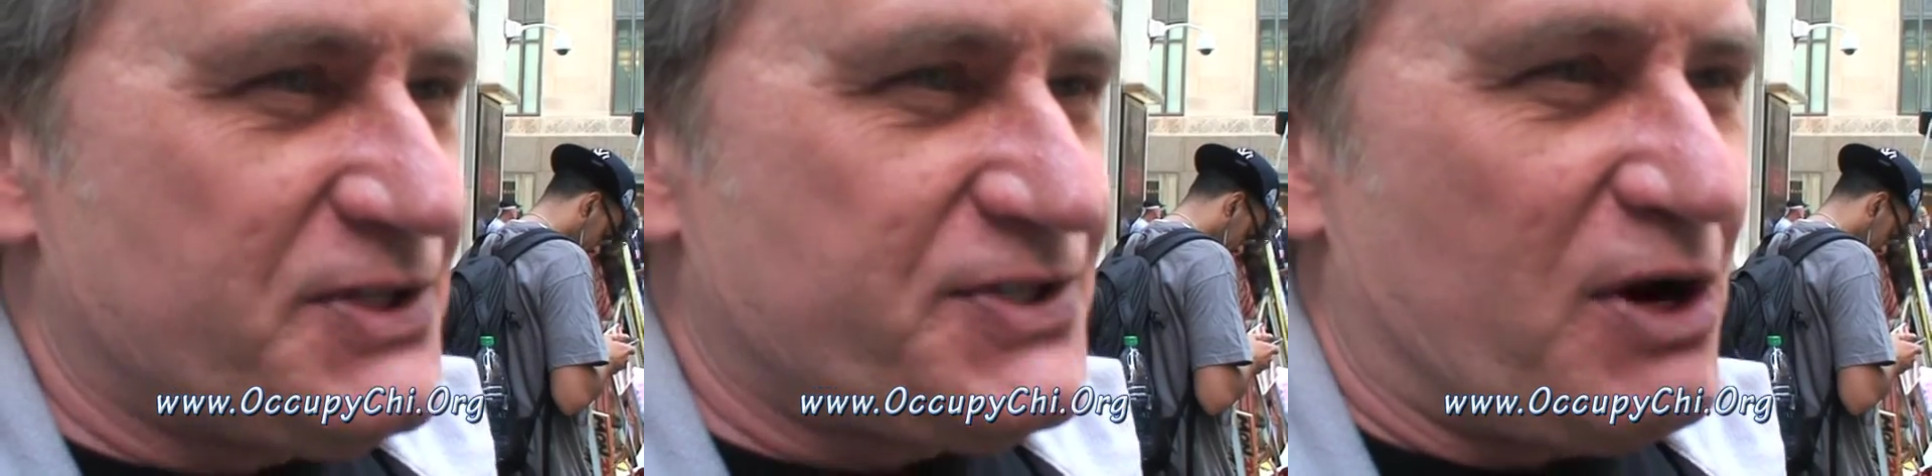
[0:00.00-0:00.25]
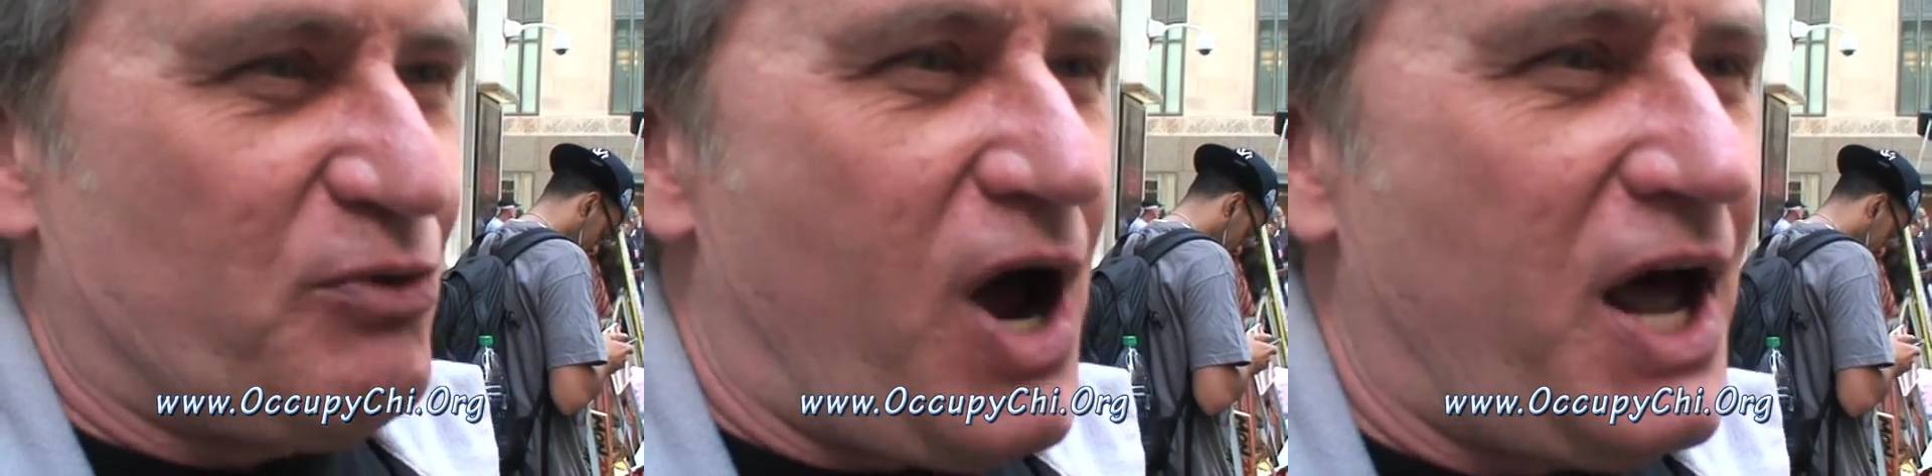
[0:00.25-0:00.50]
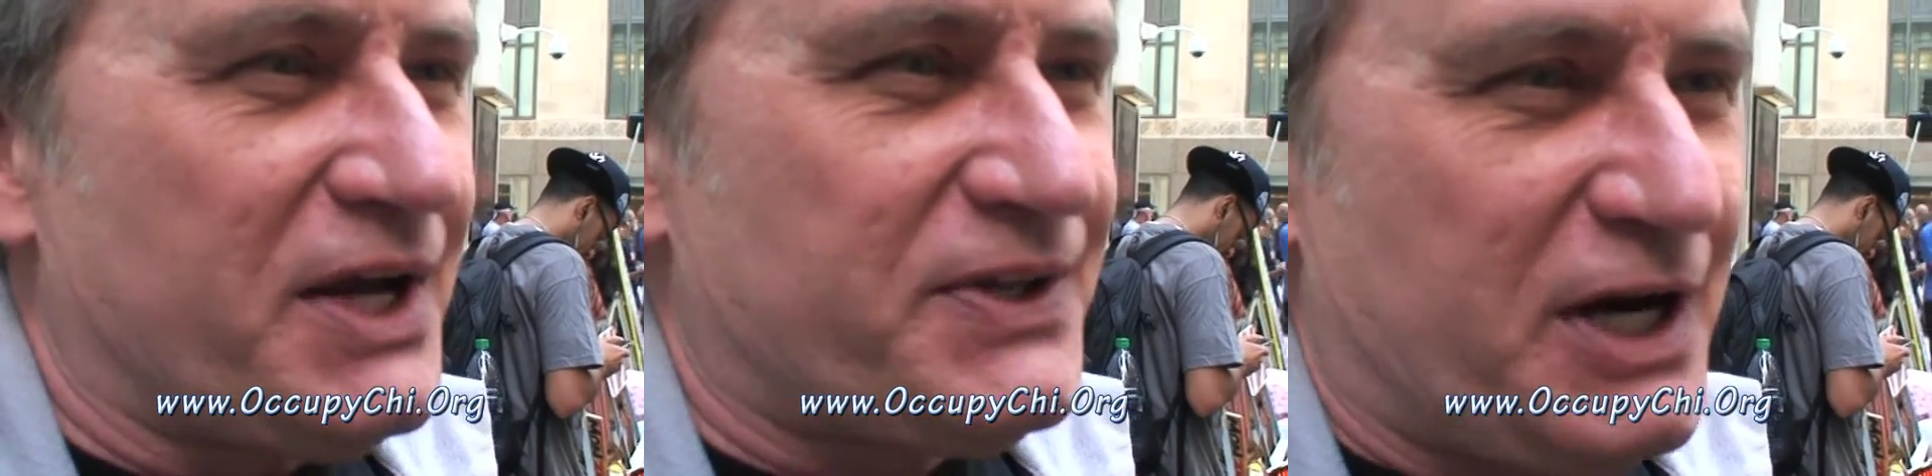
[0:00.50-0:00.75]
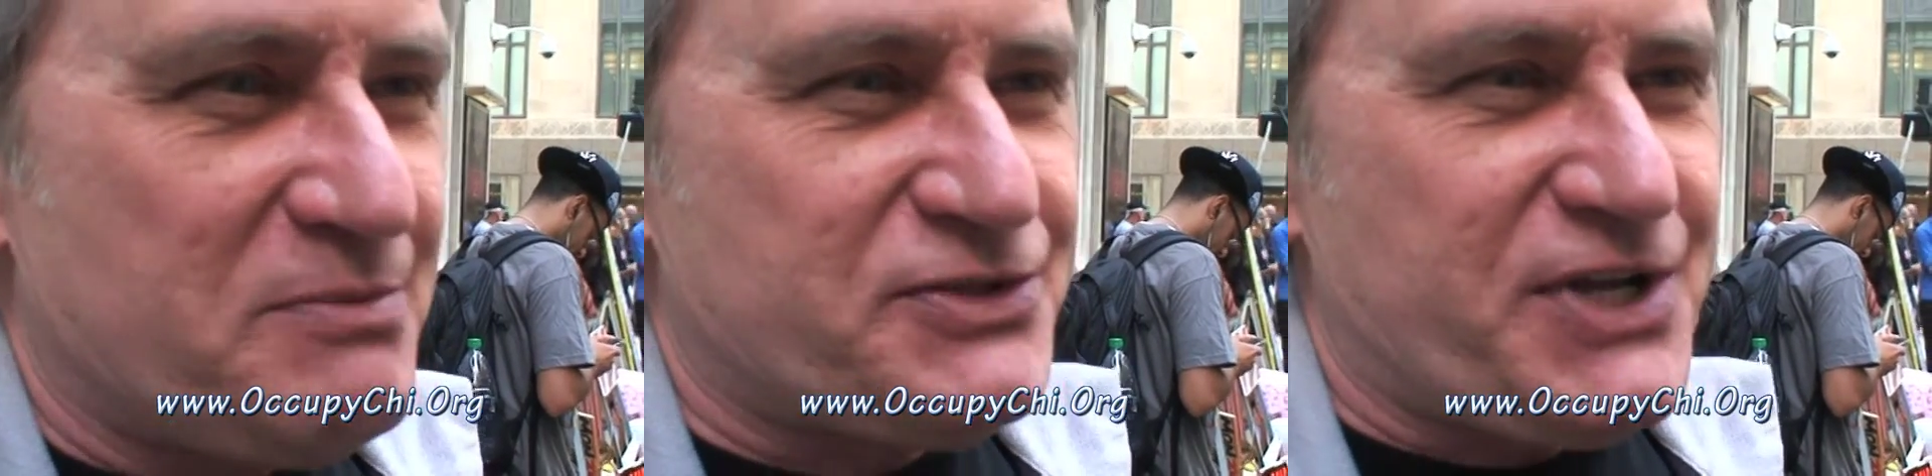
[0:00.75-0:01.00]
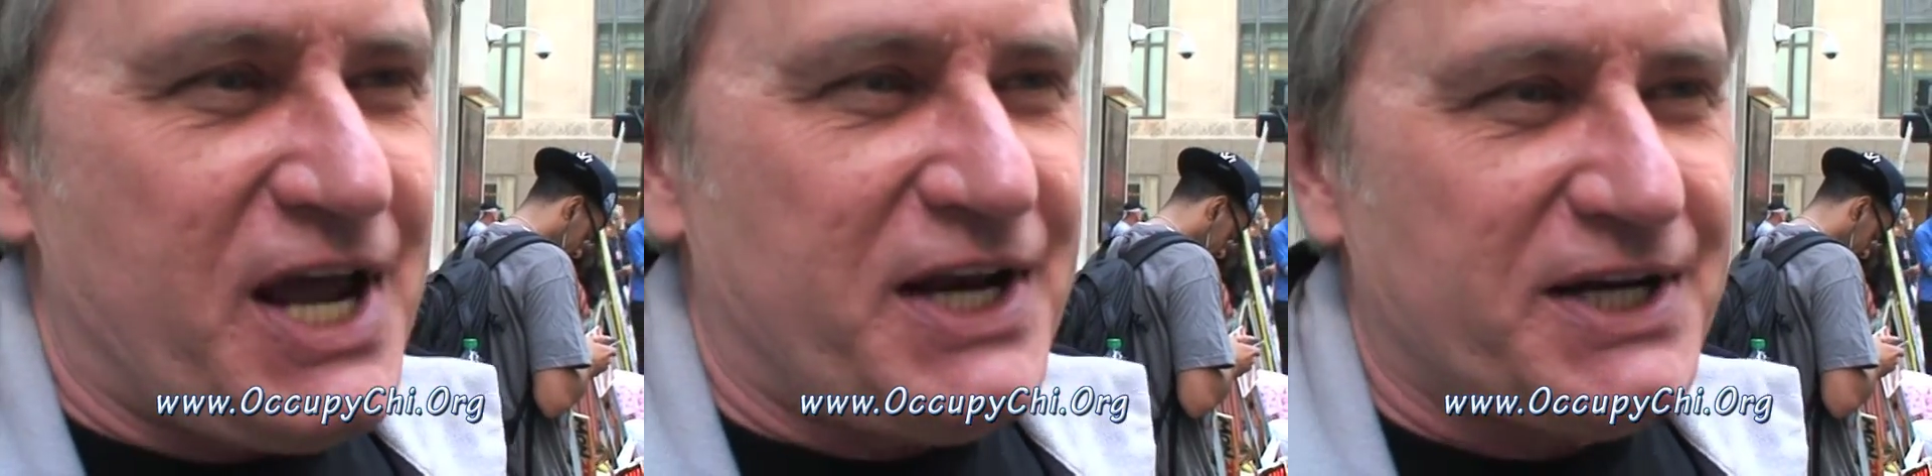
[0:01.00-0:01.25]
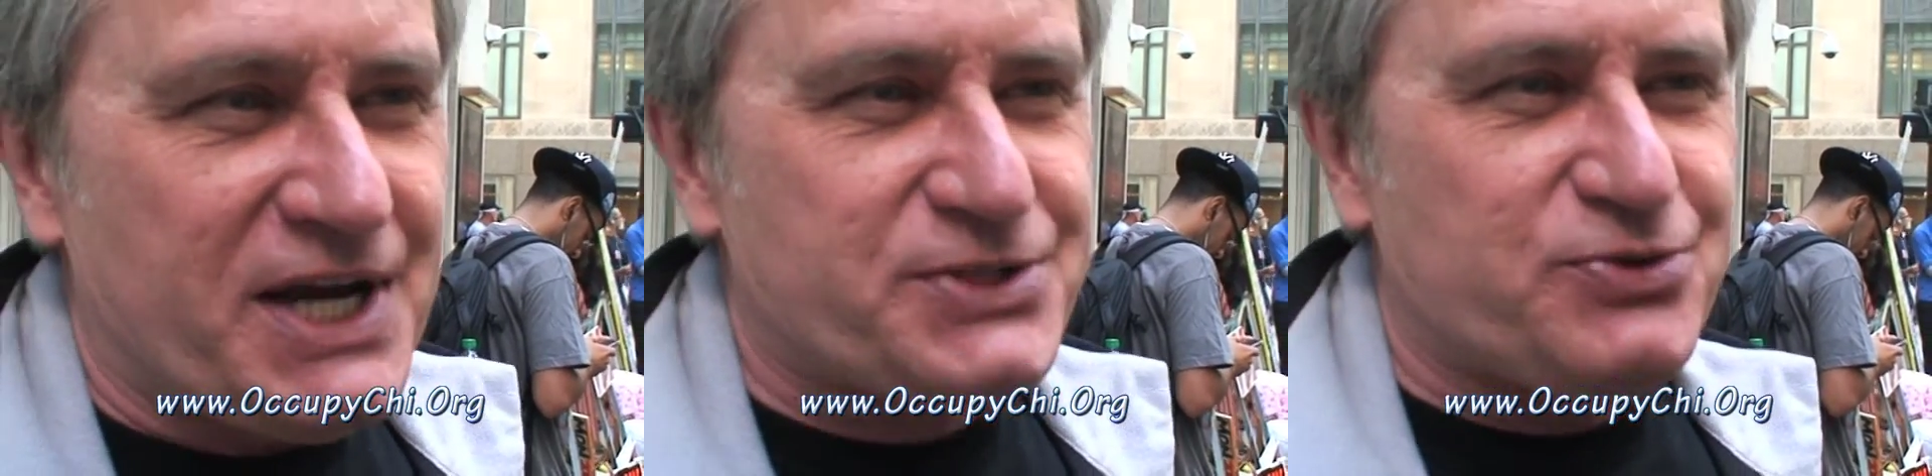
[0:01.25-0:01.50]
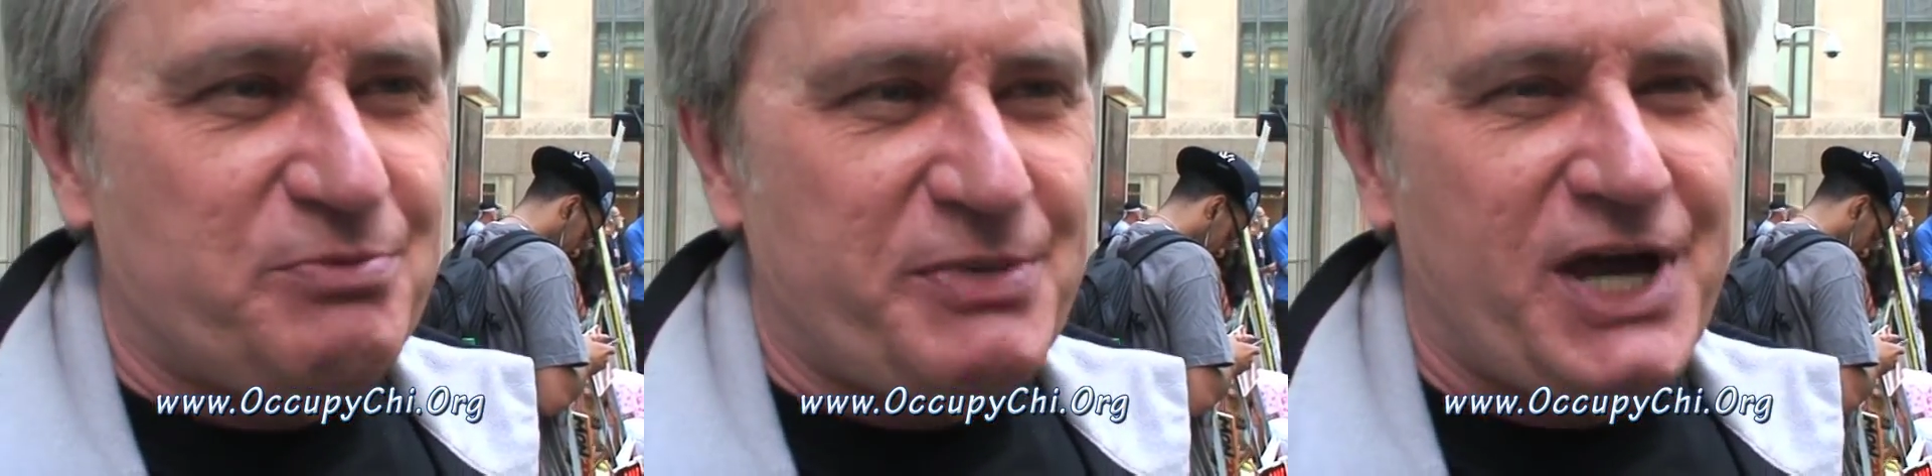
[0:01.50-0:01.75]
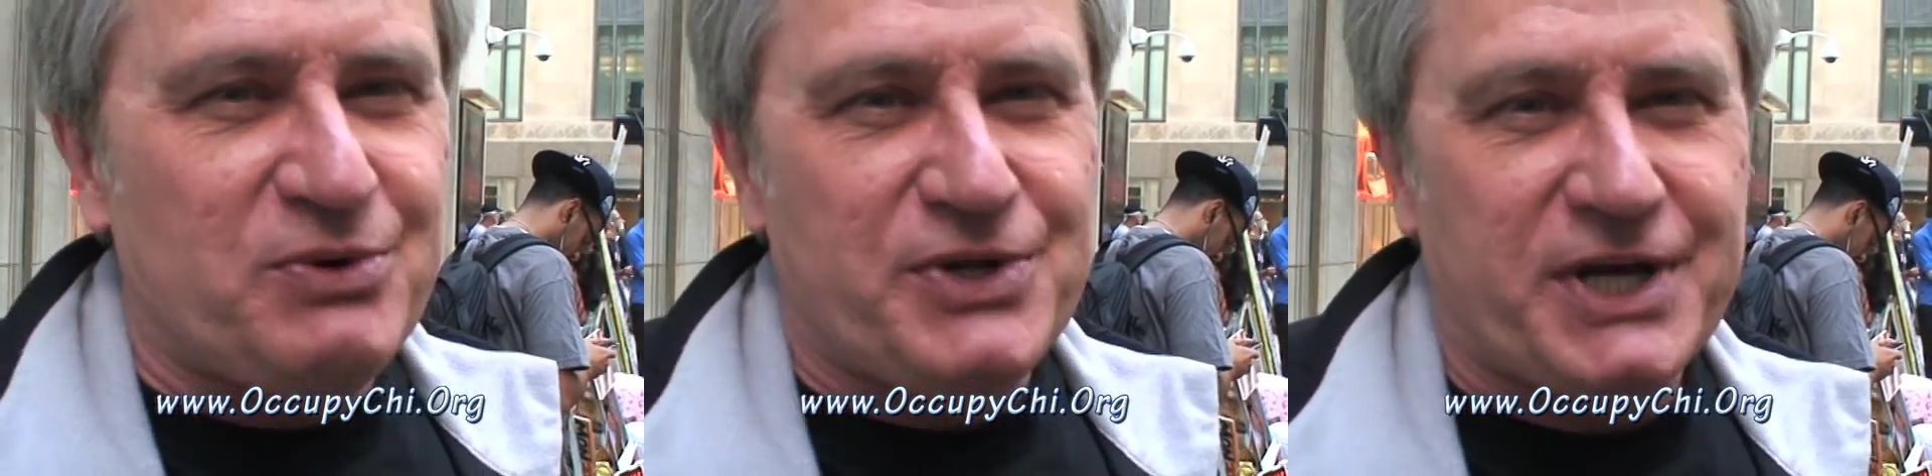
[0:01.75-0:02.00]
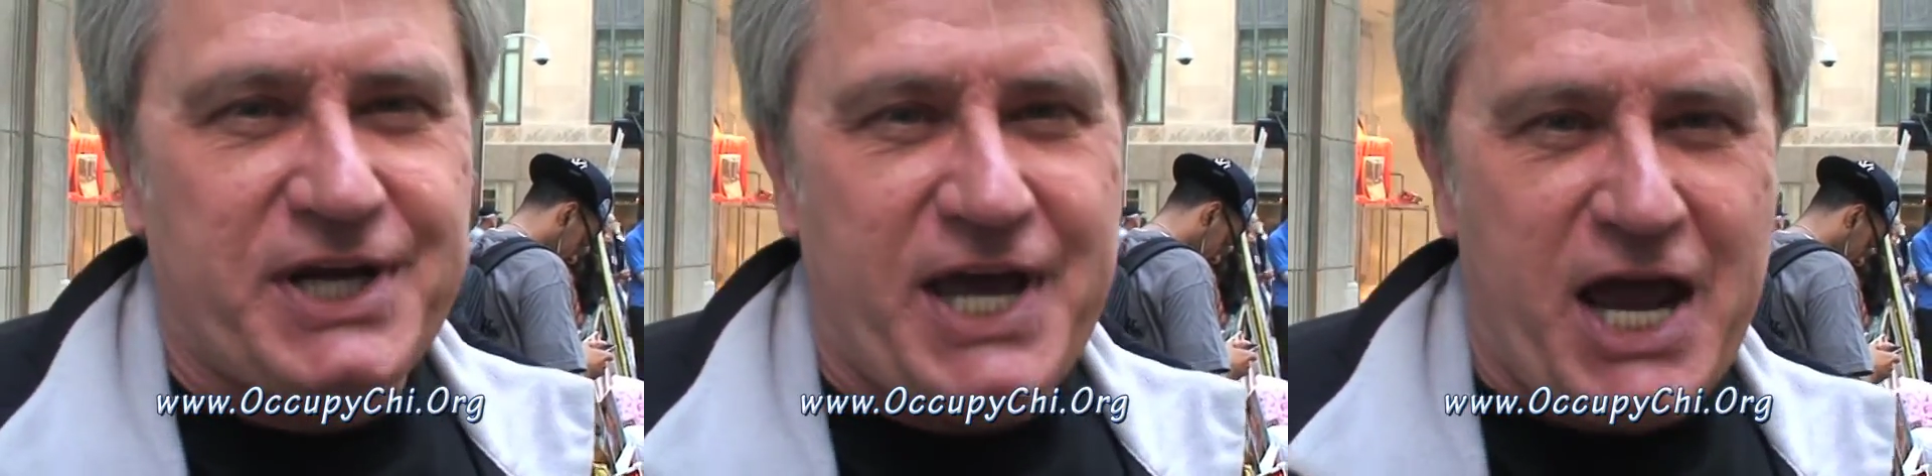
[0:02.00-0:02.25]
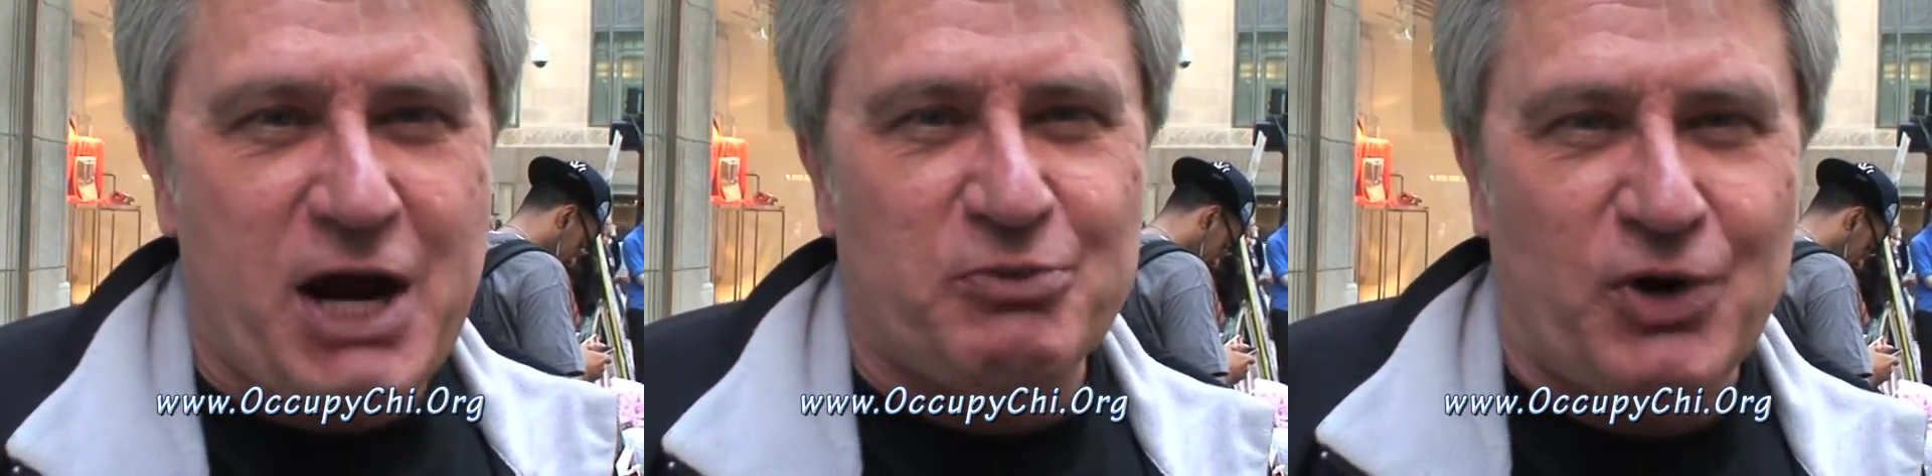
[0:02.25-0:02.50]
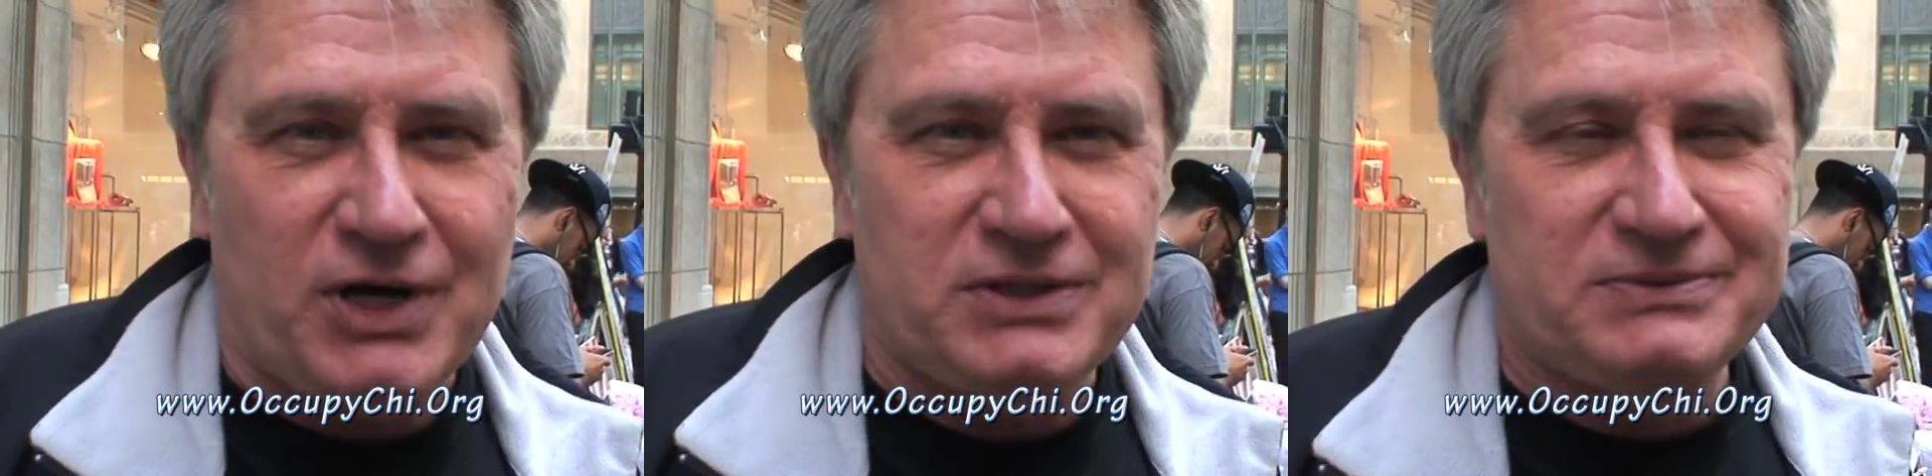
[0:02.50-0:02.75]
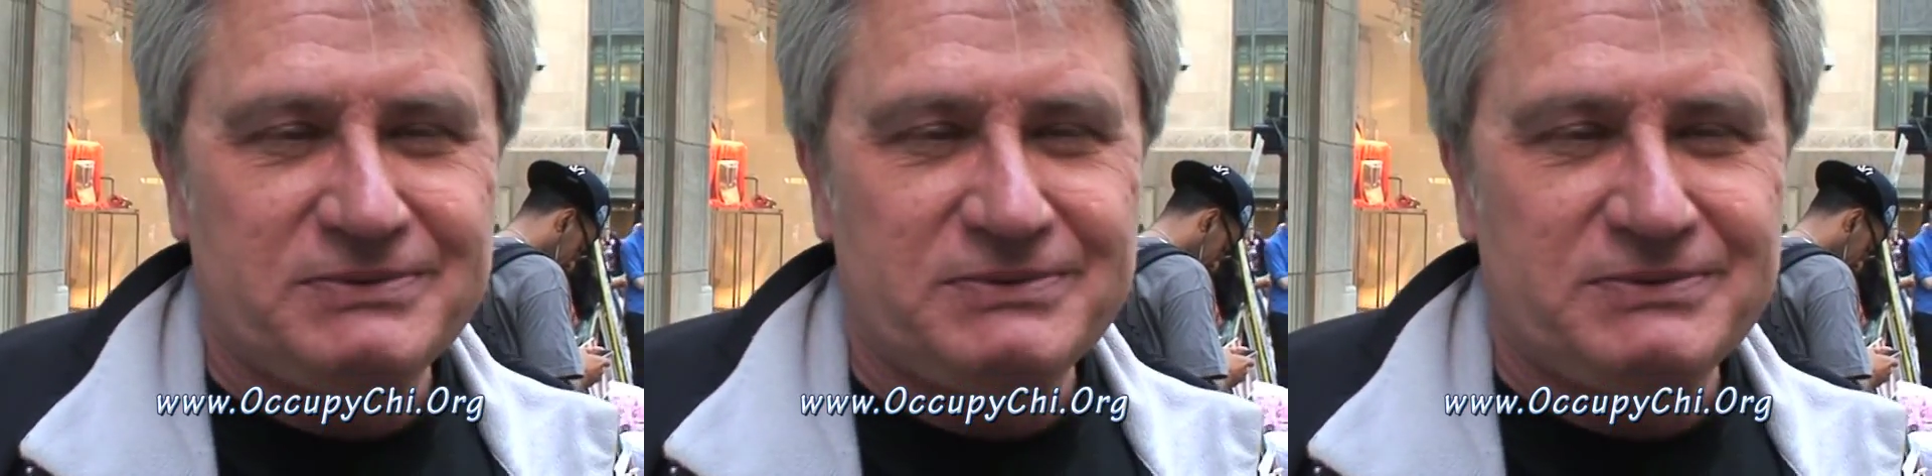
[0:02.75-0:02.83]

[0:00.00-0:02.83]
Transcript: it's ironic that I'm standing next to a man with a camera.